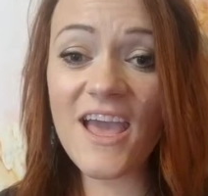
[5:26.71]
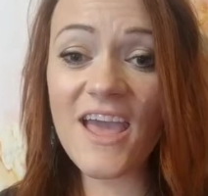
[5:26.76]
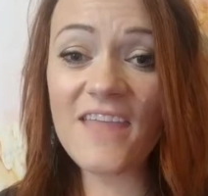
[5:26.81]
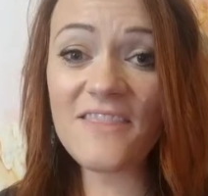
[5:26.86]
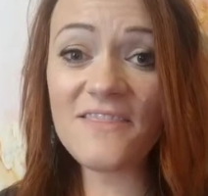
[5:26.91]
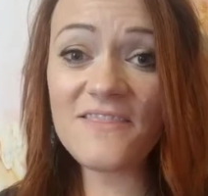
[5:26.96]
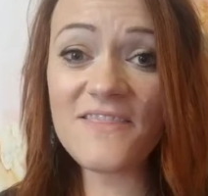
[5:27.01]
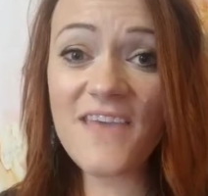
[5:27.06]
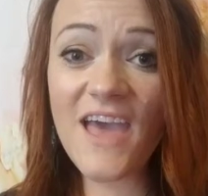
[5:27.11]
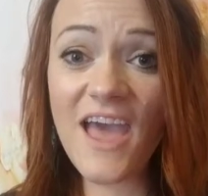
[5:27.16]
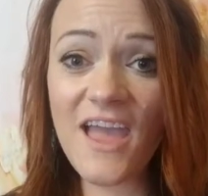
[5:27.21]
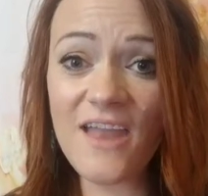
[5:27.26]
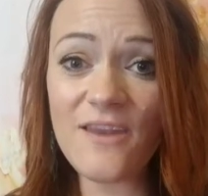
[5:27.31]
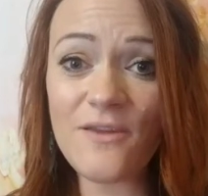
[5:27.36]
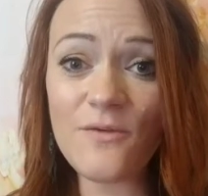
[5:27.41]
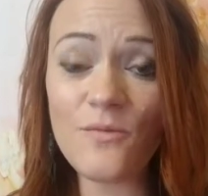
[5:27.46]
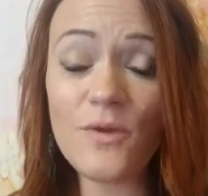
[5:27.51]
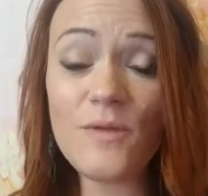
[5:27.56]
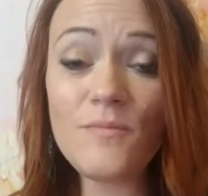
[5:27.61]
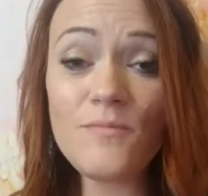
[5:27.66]
And
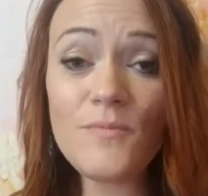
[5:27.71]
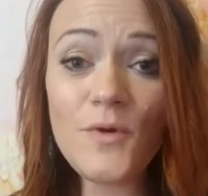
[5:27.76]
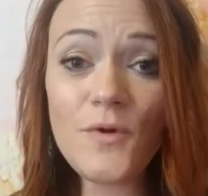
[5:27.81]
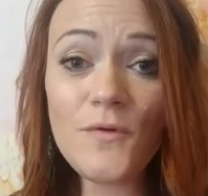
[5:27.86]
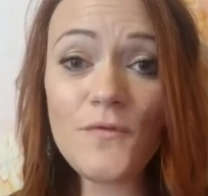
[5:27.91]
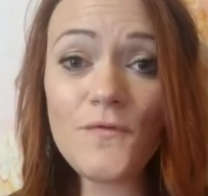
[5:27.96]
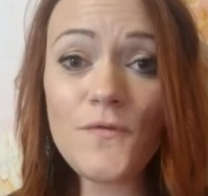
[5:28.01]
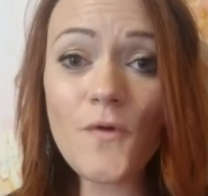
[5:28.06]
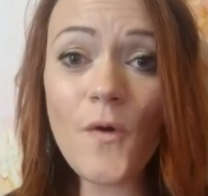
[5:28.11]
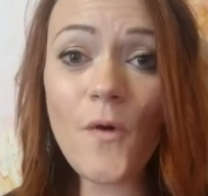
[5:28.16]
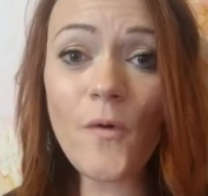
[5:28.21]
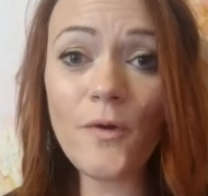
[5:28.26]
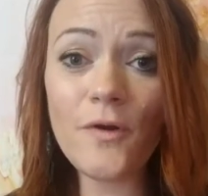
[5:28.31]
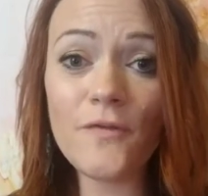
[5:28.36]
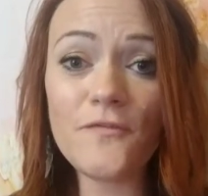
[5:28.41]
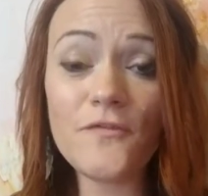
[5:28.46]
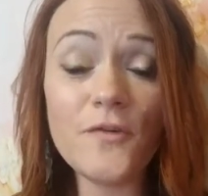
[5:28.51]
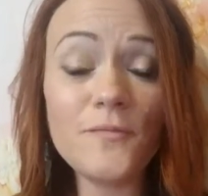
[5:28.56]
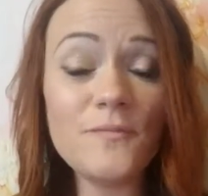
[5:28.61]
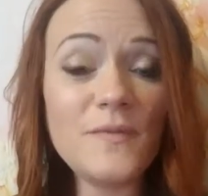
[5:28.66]
then we move
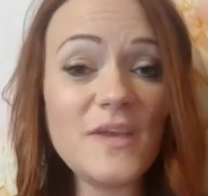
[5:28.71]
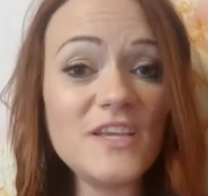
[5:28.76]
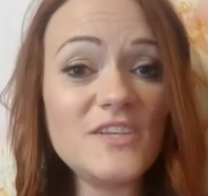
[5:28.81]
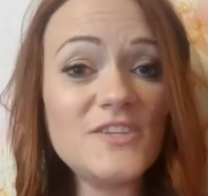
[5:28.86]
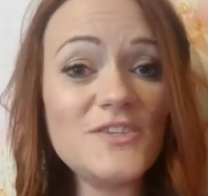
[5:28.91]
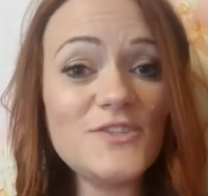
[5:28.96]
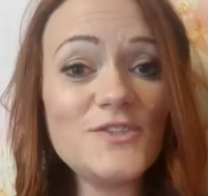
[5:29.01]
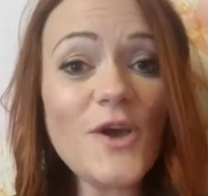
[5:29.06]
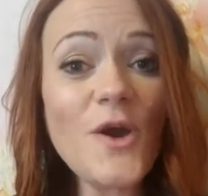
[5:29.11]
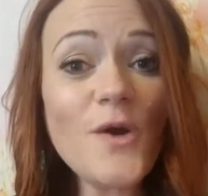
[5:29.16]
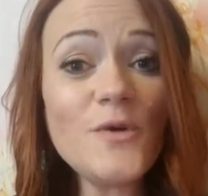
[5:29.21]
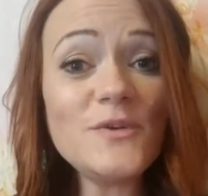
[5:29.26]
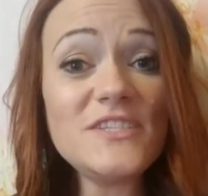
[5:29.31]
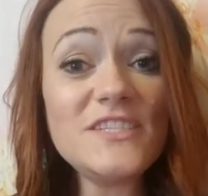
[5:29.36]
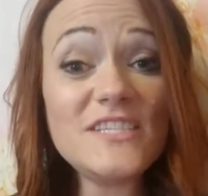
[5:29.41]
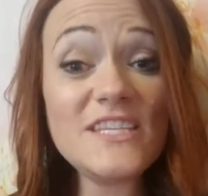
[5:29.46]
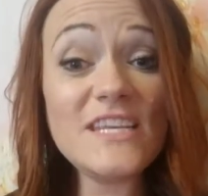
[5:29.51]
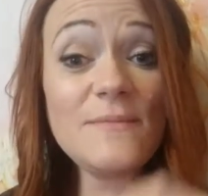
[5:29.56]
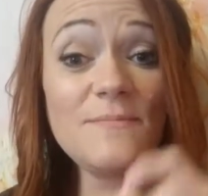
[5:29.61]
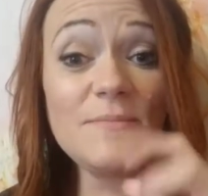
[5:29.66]
forward from being so
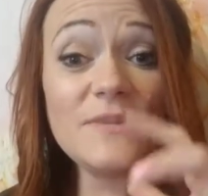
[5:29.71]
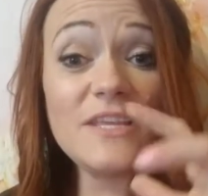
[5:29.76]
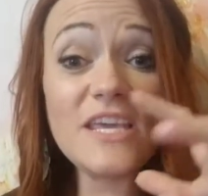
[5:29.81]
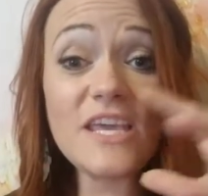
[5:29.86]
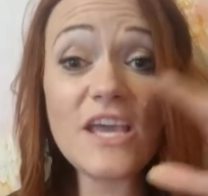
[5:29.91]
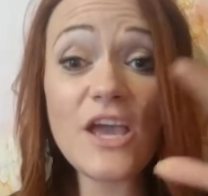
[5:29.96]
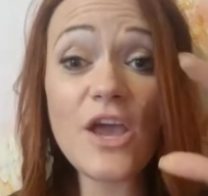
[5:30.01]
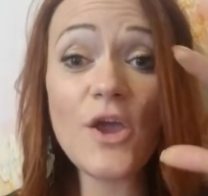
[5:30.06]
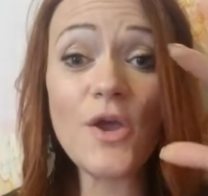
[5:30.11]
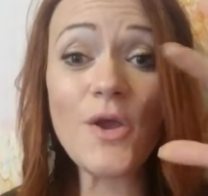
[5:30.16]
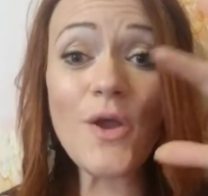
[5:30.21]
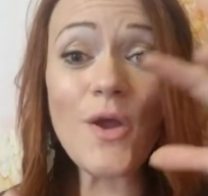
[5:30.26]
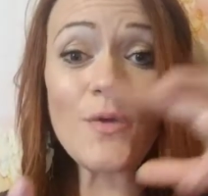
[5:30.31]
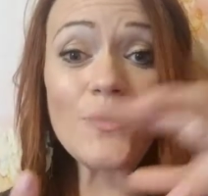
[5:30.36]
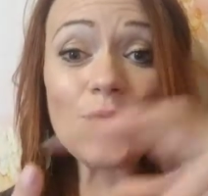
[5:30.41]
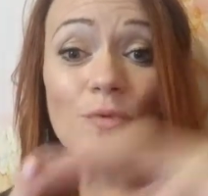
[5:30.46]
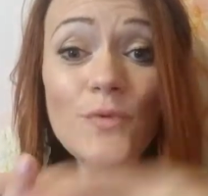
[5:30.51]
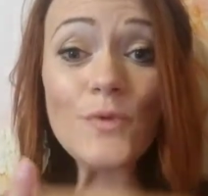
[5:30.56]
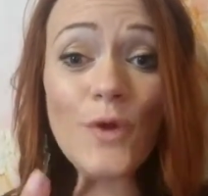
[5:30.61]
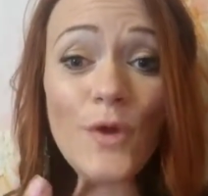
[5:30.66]
deeply
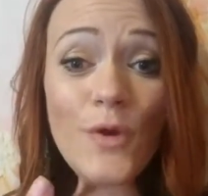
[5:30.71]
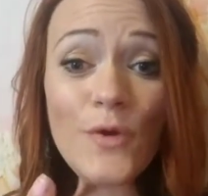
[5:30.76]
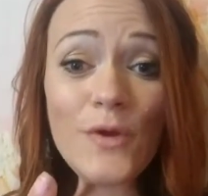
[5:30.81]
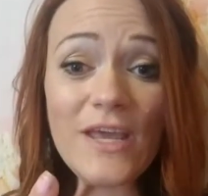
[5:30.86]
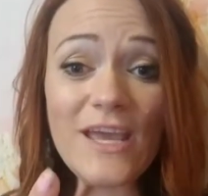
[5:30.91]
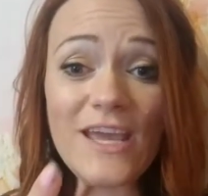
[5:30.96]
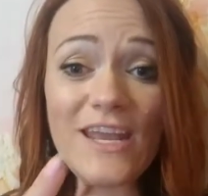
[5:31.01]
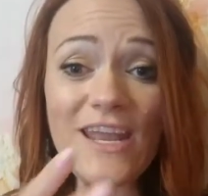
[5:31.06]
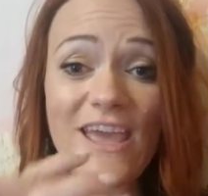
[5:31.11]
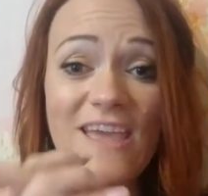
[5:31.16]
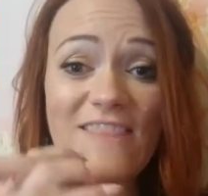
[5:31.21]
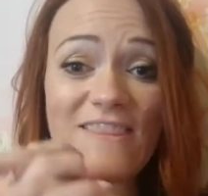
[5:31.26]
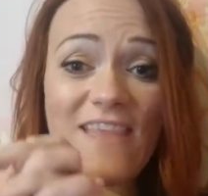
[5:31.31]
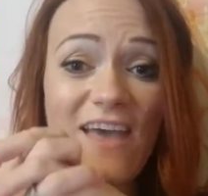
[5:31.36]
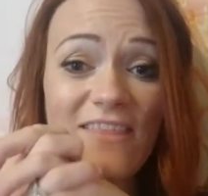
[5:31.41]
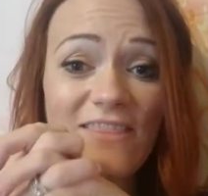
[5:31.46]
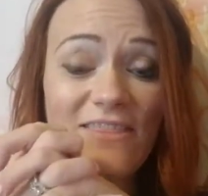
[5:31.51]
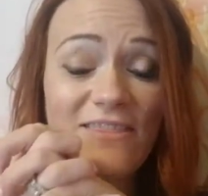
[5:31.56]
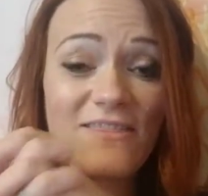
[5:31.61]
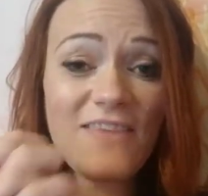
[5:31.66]
rooted in
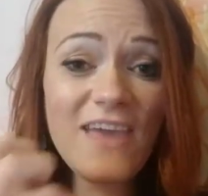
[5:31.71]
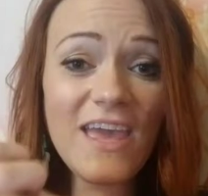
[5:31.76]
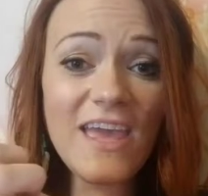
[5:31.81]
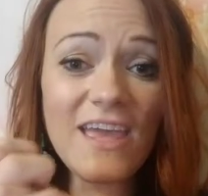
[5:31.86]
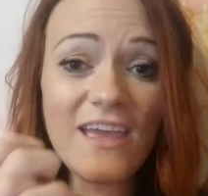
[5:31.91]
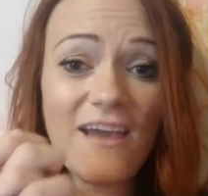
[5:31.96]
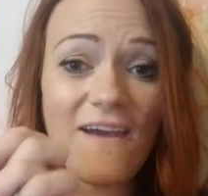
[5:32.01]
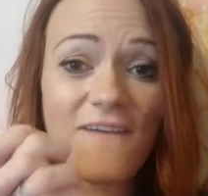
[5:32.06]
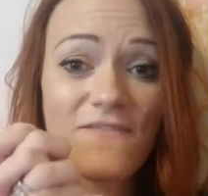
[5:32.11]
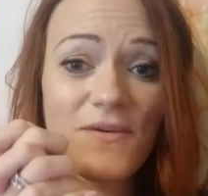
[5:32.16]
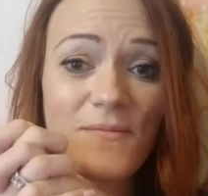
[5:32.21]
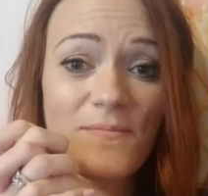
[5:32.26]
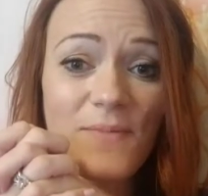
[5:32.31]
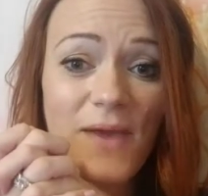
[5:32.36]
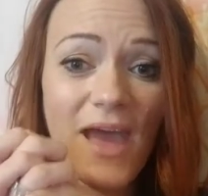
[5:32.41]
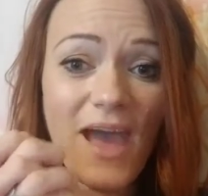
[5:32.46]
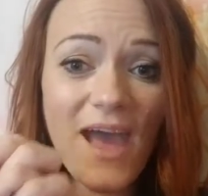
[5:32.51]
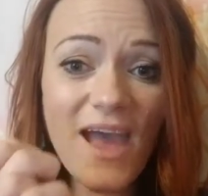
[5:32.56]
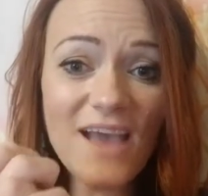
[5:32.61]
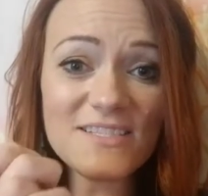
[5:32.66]
that thing of the
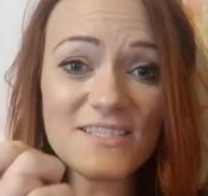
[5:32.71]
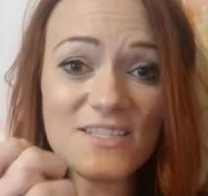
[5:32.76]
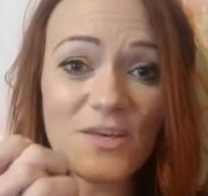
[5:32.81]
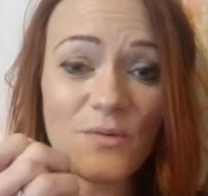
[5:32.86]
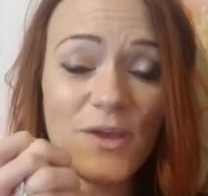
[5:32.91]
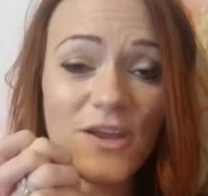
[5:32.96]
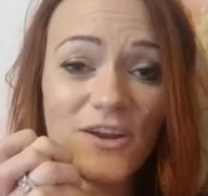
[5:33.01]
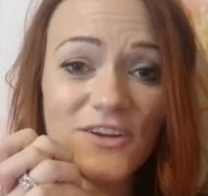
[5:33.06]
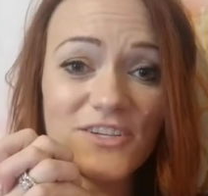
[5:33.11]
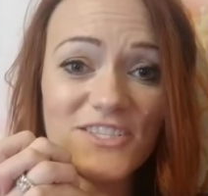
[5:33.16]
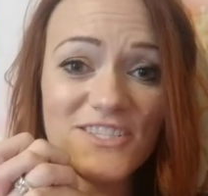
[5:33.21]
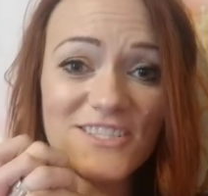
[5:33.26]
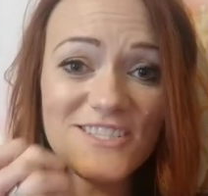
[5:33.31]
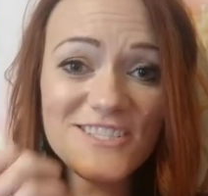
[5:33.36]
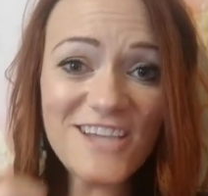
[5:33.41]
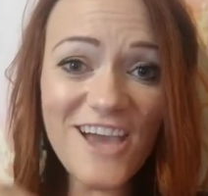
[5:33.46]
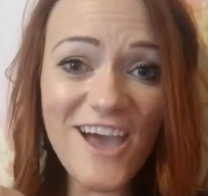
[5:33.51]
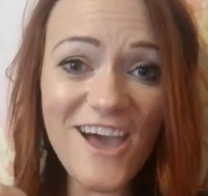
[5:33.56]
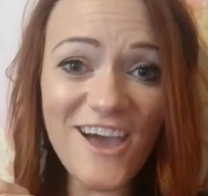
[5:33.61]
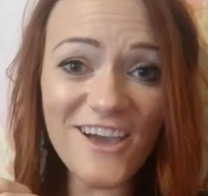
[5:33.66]
past that we are
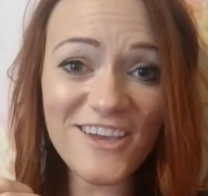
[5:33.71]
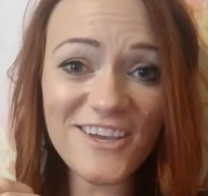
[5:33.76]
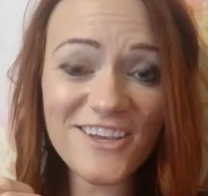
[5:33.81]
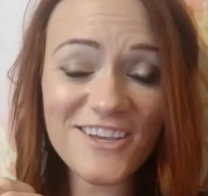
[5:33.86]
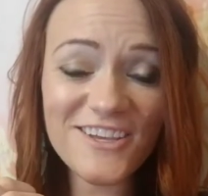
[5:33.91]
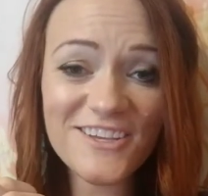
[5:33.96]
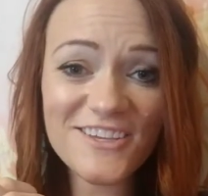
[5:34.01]
stuck,